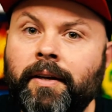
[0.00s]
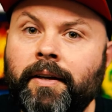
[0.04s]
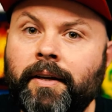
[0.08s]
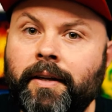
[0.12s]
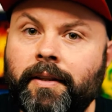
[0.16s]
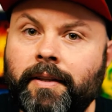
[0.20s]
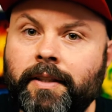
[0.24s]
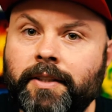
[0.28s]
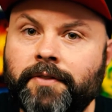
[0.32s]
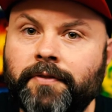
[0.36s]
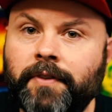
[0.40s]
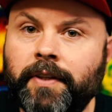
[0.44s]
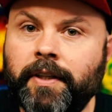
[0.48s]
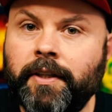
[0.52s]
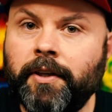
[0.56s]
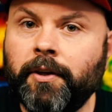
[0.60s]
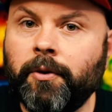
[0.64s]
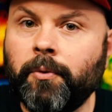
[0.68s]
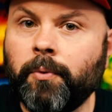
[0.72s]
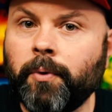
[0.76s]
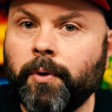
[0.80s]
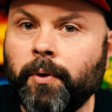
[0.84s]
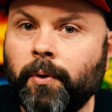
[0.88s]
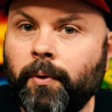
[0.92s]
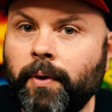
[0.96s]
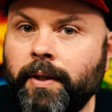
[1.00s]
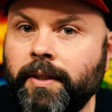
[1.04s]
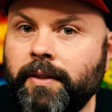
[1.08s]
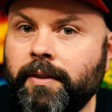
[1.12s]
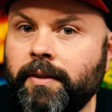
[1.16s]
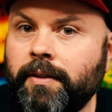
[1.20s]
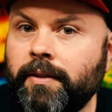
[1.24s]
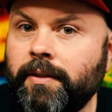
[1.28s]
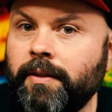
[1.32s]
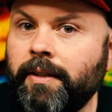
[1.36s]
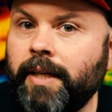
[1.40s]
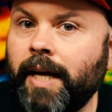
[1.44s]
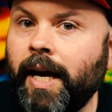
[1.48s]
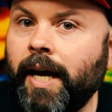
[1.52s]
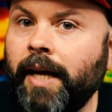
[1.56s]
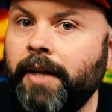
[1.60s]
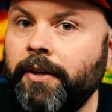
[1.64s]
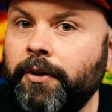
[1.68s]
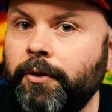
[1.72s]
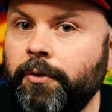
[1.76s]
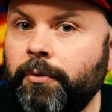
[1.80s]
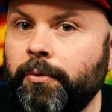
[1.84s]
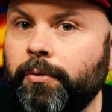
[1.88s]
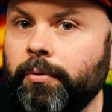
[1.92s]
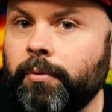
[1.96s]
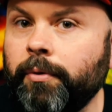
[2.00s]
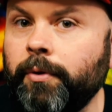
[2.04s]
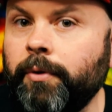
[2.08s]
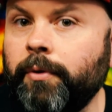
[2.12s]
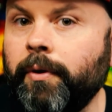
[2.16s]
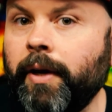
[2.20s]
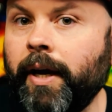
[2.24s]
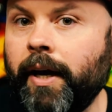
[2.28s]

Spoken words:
this video we're going to guide you through